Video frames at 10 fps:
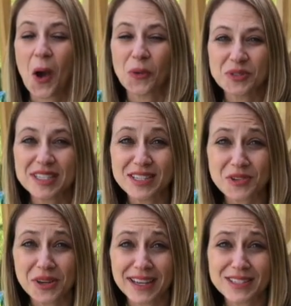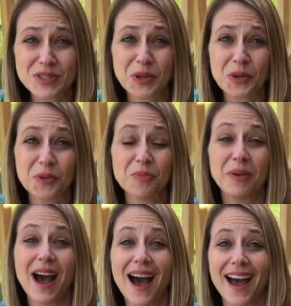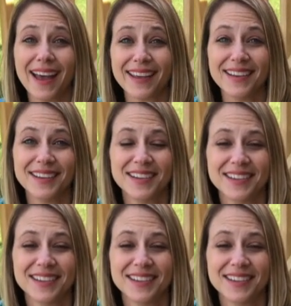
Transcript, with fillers: Hope to see you guys soon. Bye.